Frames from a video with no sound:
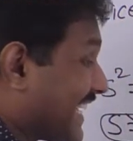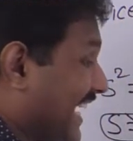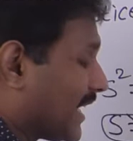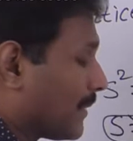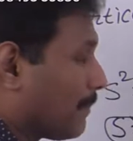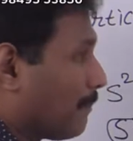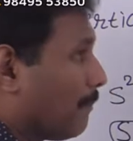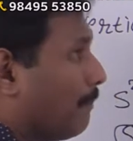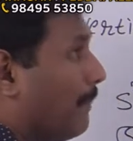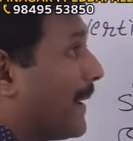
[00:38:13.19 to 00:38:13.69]

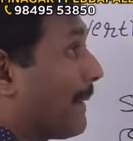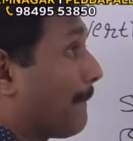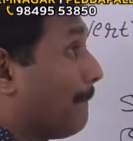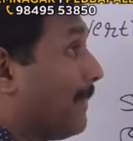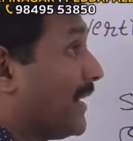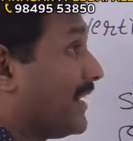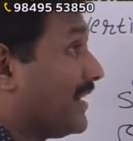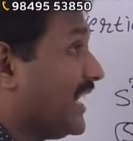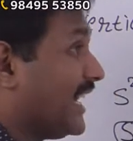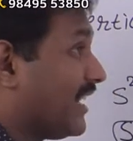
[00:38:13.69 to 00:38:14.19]
are
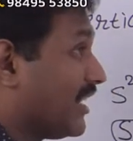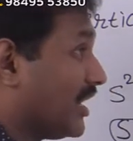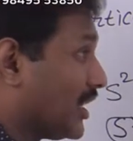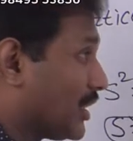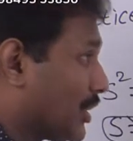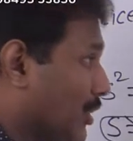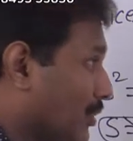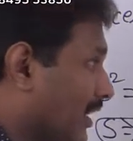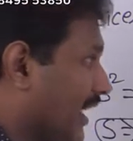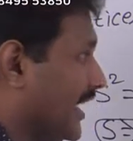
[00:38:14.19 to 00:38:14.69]
perpendicular
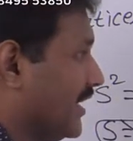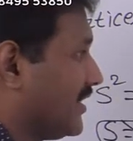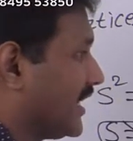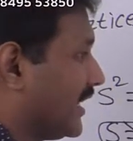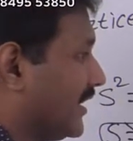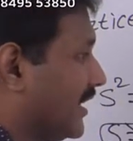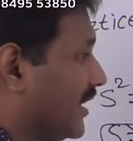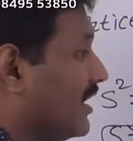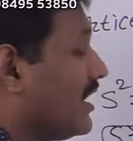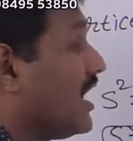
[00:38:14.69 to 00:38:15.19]
to each
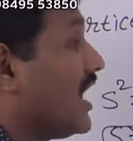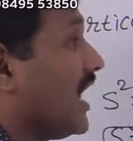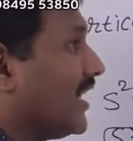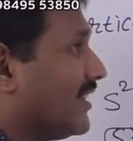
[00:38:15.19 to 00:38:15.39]
other.